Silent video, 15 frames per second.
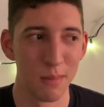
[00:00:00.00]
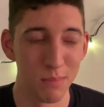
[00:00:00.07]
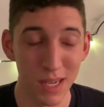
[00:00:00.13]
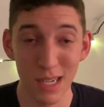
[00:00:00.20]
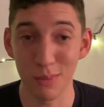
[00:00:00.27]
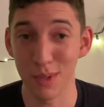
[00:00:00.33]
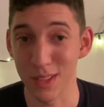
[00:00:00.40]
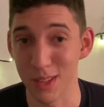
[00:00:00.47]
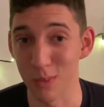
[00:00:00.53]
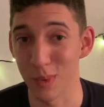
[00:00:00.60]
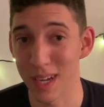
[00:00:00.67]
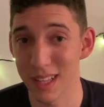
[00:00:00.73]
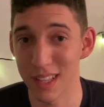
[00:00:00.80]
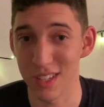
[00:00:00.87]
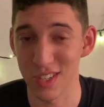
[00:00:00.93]
But with the
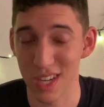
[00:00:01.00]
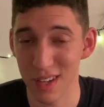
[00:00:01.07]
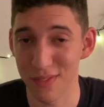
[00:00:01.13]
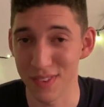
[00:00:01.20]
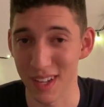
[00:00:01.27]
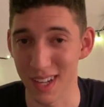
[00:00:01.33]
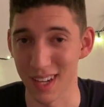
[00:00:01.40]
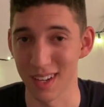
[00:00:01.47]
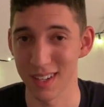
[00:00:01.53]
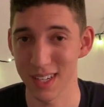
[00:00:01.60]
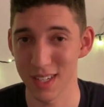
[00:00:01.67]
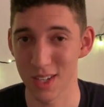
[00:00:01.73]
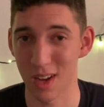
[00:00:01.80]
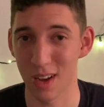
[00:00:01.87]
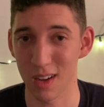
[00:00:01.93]
way that Jeff Van
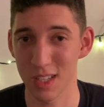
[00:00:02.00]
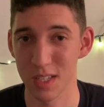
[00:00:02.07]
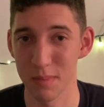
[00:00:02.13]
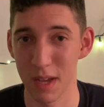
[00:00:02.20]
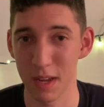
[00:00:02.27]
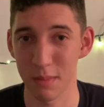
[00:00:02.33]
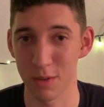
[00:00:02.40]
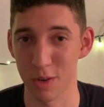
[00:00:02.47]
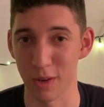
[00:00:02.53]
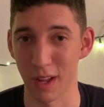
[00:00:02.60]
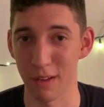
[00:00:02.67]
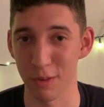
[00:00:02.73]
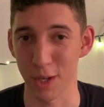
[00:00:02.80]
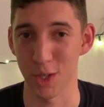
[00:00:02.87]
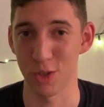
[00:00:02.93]
Gundy talks about him during
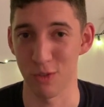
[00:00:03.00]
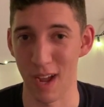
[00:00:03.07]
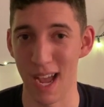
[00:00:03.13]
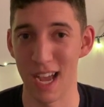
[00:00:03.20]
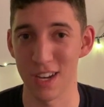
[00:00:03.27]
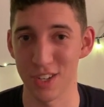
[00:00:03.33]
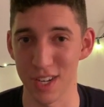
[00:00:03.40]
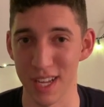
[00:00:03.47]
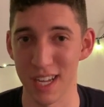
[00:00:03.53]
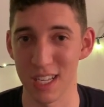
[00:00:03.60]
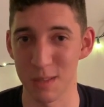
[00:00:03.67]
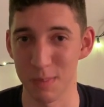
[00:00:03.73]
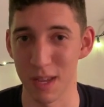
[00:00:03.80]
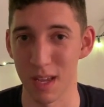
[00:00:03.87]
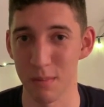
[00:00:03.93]
every trash
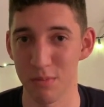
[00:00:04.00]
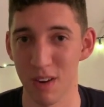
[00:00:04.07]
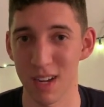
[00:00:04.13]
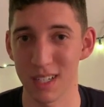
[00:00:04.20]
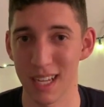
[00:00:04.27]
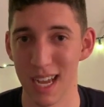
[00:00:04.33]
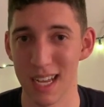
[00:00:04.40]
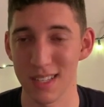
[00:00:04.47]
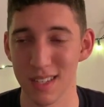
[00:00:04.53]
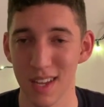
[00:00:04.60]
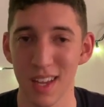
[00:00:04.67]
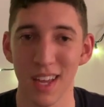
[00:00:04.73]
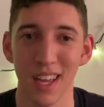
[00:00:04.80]
ESPN broadcast,